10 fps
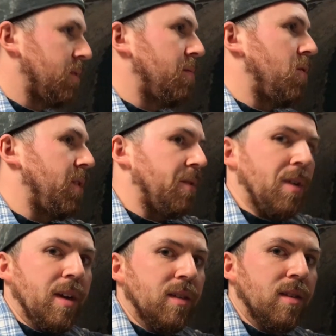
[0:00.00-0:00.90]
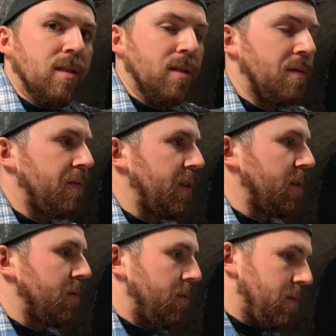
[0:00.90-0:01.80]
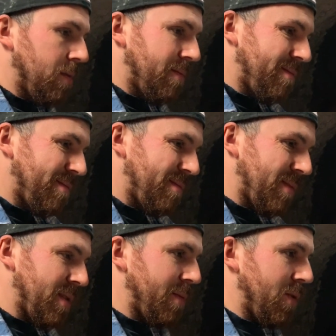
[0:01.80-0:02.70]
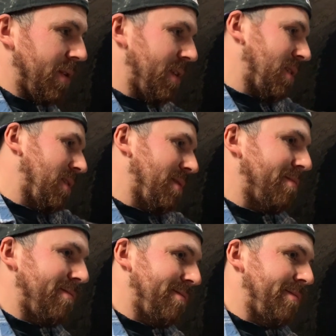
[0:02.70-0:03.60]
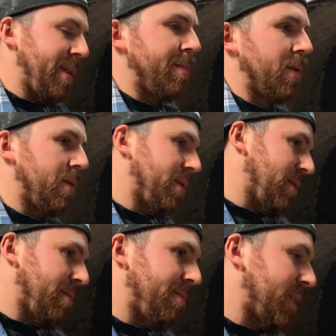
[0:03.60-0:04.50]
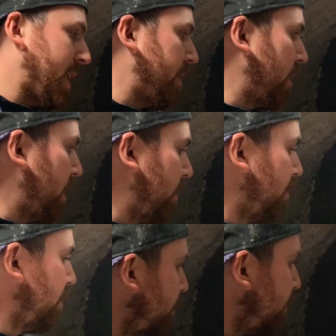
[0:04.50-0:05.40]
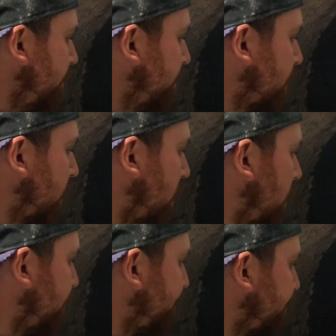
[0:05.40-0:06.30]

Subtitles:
the more you raise the vehicle, the more you're gonna be pulling the tie rod. So,